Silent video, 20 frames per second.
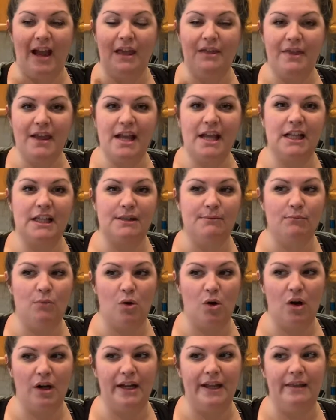I think it's
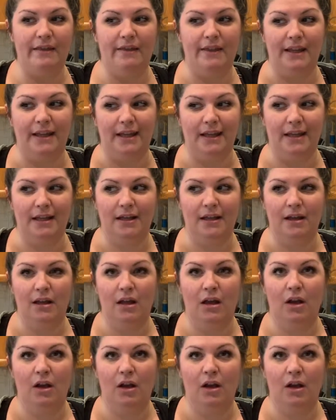more in the